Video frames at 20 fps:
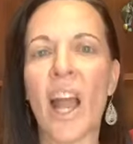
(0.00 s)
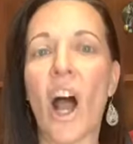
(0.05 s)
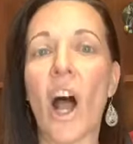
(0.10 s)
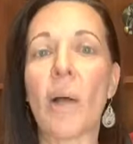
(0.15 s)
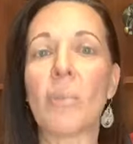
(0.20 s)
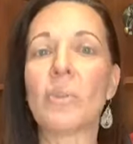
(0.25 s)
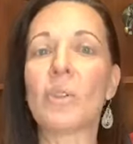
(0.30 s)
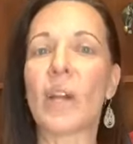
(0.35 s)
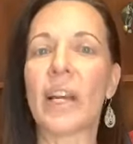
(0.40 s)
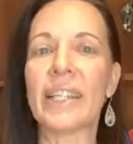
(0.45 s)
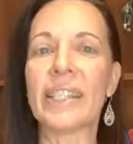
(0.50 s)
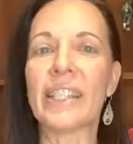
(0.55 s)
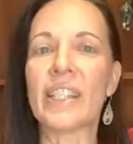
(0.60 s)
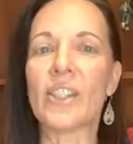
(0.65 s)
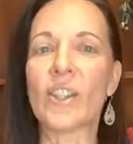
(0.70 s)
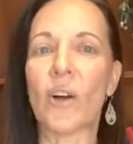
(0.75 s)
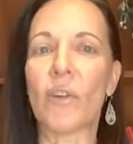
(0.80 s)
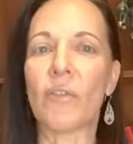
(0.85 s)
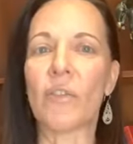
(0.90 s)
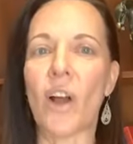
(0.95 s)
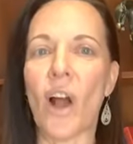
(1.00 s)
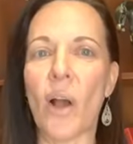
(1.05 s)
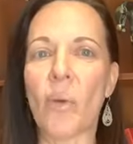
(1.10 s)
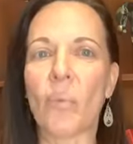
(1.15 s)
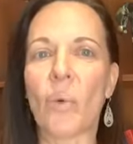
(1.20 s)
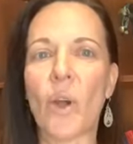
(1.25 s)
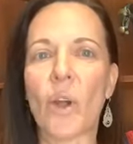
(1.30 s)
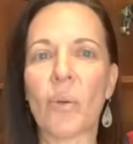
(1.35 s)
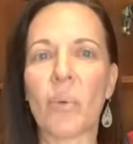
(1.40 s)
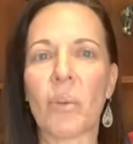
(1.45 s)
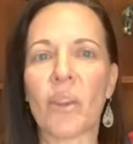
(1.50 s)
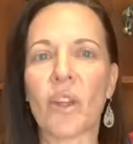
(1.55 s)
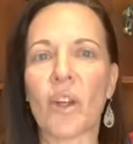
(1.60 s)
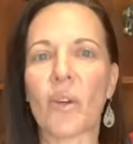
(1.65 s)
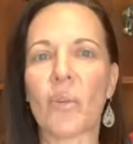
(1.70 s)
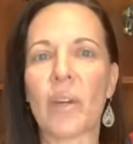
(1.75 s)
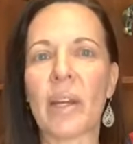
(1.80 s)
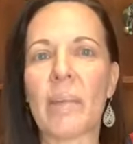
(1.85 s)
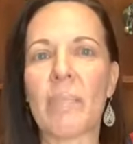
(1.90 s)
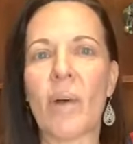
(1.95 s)
I'm Tracy Soffra. I work with
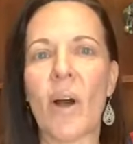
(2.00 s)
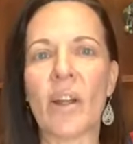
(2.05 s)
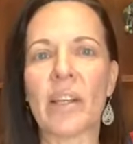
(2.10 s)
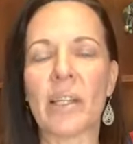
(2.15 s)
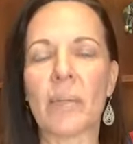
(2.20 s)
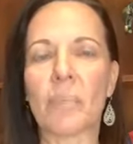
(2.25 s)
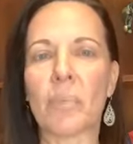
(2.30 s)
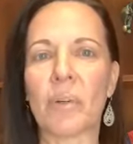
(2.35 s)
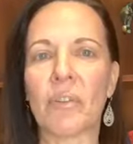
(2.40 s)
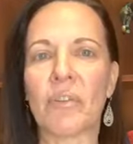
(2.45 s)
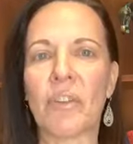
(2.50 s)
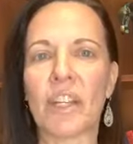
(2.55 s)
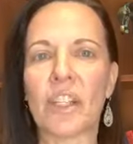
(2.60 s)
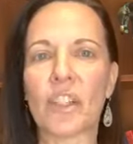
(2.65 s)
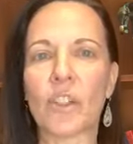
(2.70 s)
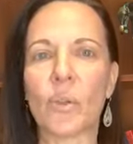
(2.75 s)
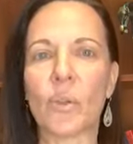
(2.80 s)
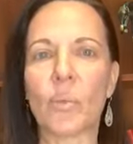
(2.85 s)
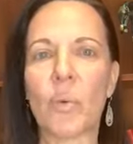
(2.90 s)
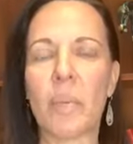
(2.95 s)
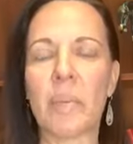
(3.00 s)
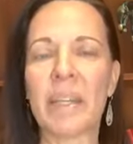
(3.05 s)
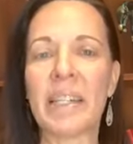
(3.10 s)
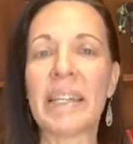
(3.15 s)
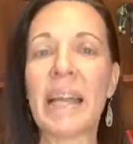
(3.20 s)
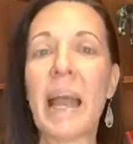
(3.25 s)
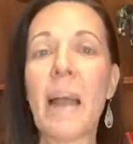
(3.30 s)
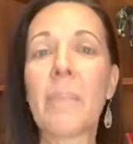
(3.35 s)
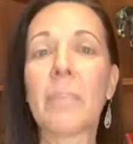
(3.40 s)
career-minded professional women.